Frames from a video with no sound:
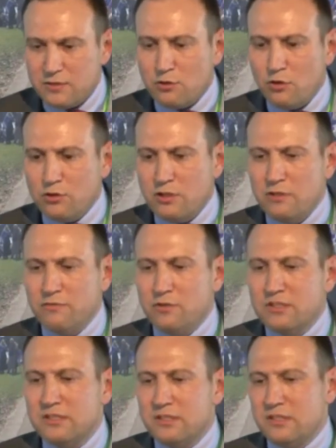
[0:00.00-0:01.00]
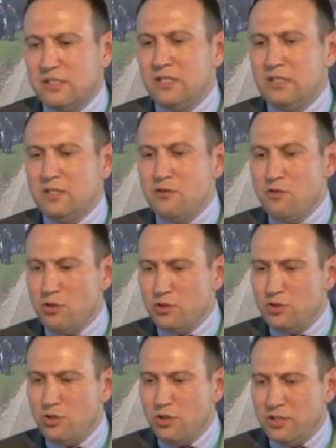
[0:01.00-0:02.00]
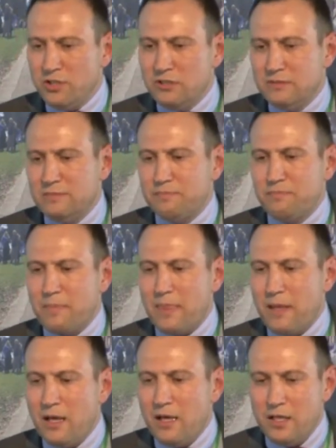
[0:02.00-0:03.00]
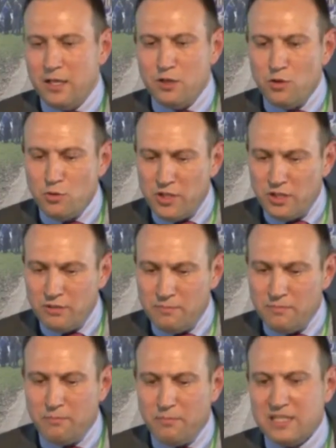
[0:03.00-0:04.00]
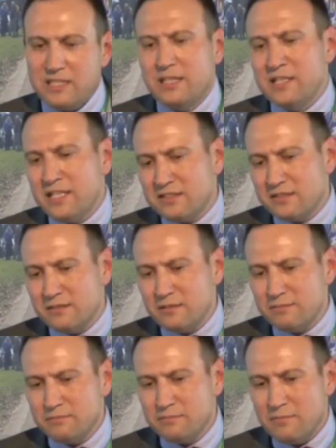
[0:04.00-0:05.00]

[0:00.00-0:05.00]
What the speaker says: Scotland was not joined in union, but annexed.